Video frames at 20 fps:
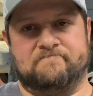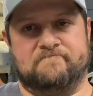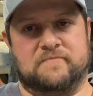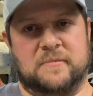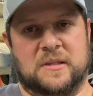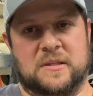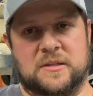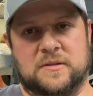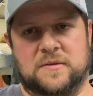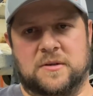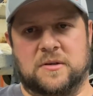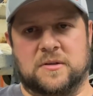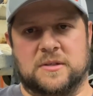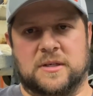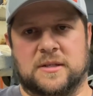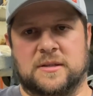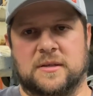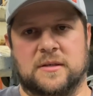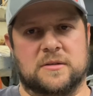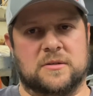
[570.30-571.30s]
these videos like
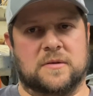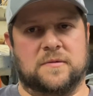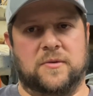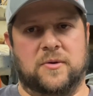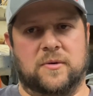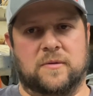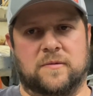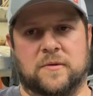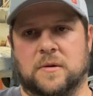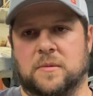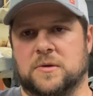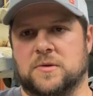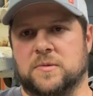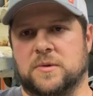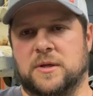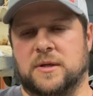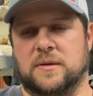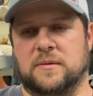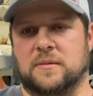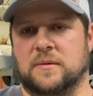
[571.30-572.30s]
this are few and far
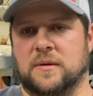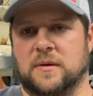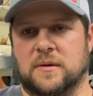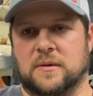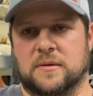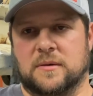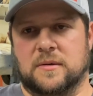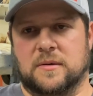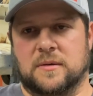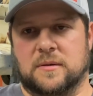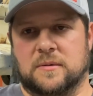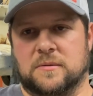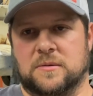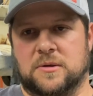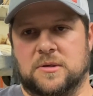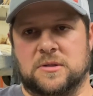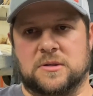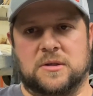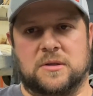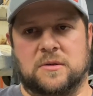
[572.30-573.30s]
between. We're
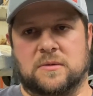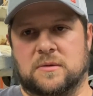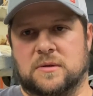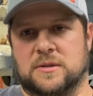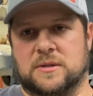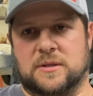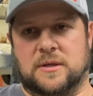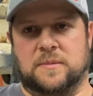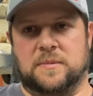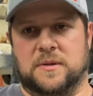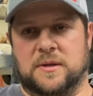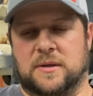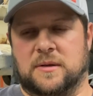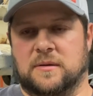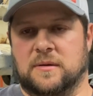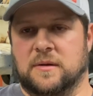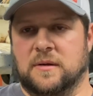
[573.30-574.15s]
usually doing something.